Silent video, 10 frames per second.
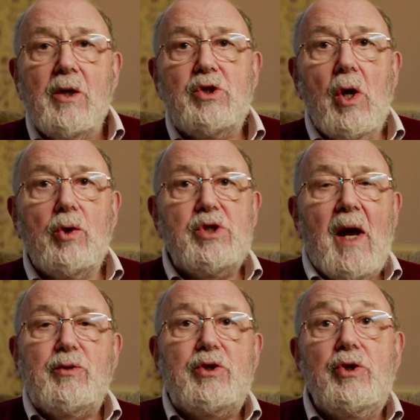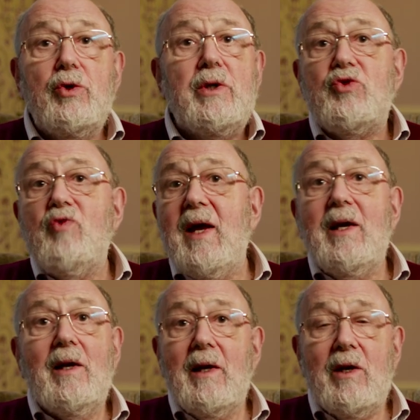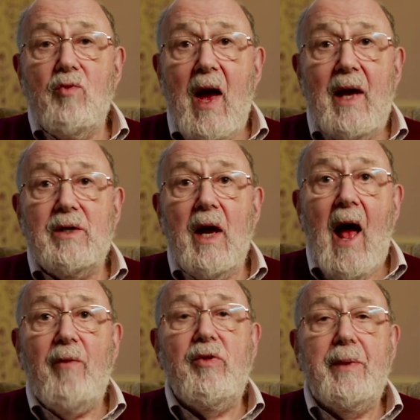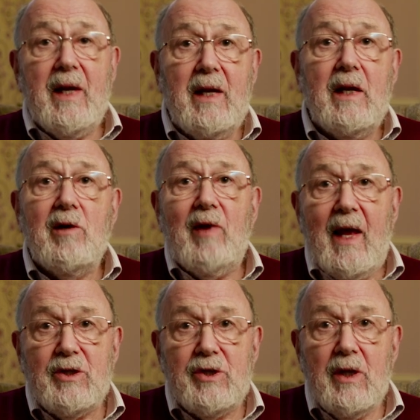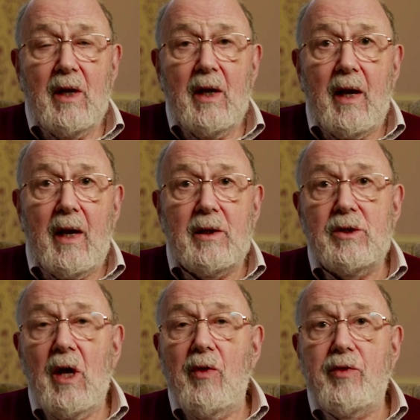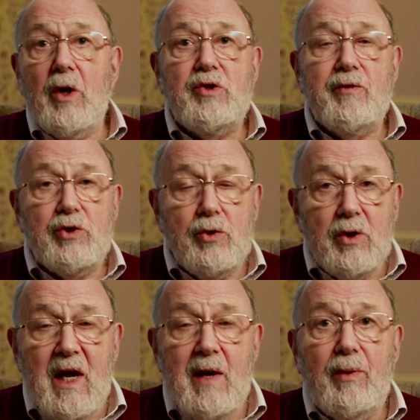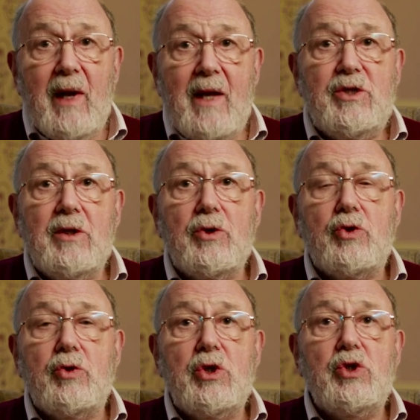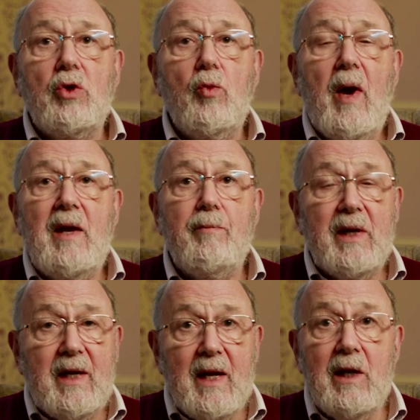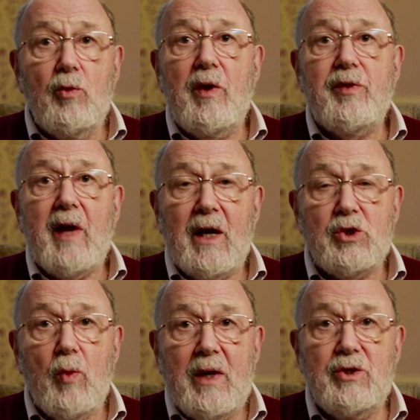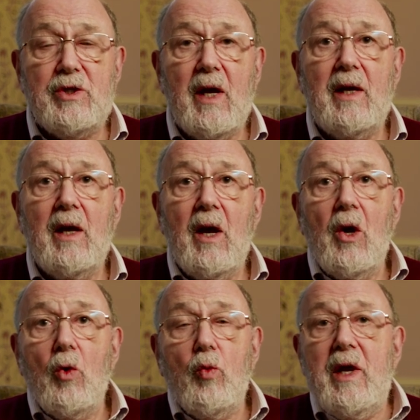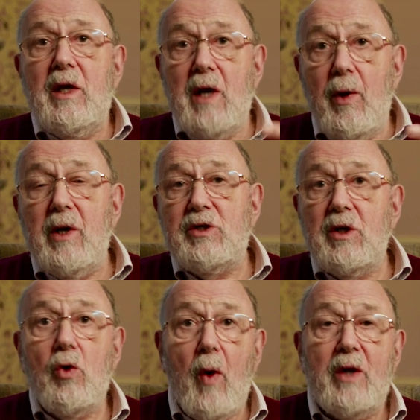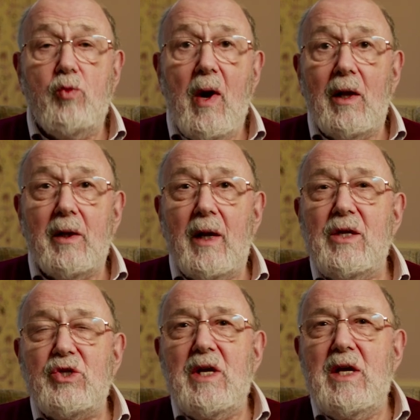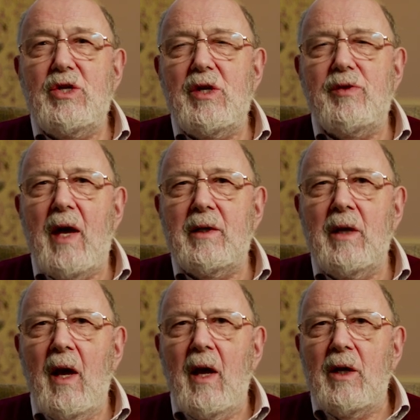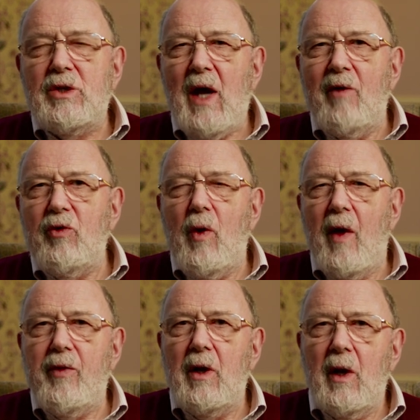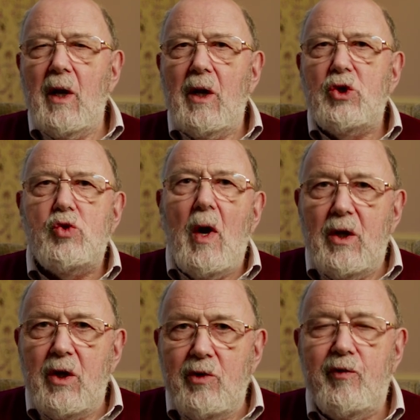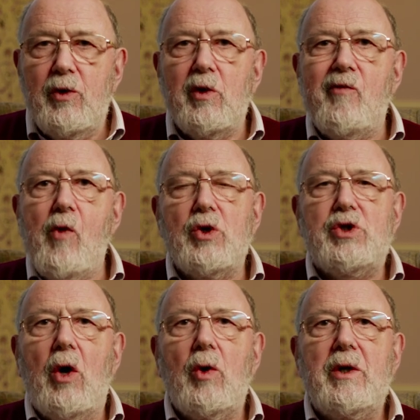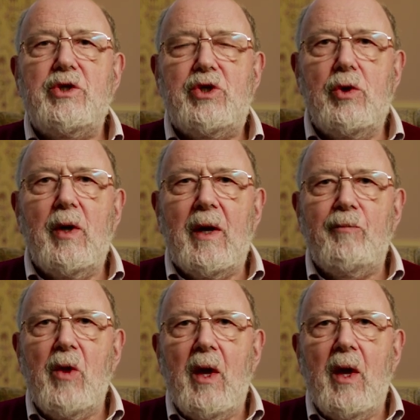Joel chapter 2 is regularly read at the beginning of Lent, and those of us who keep Lent in the traditional way, beginning with Ash Wednesday, we know it quite well, and it's easy then to have a rather a uh, shrunken view of what Joel is doing